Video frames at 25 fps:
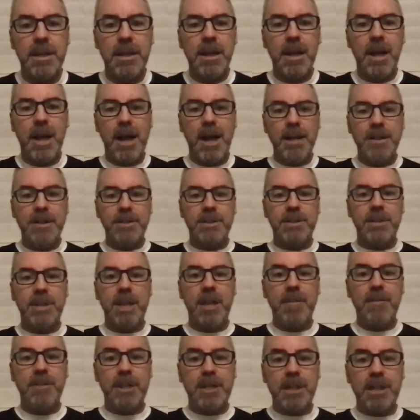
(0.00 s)
And
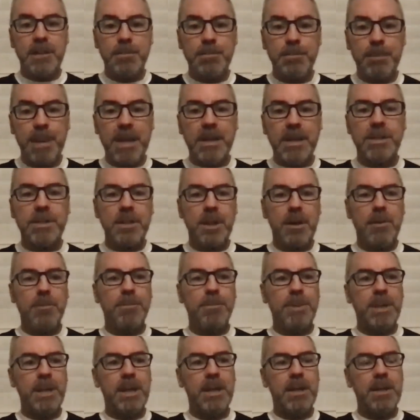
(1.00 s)
if you can mix
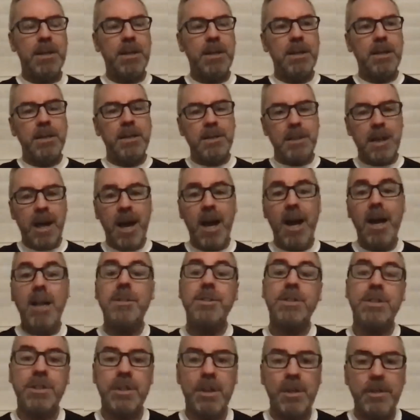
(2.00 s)
up the
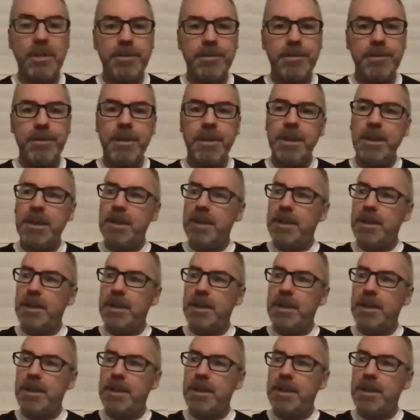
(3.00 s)
hard stuff,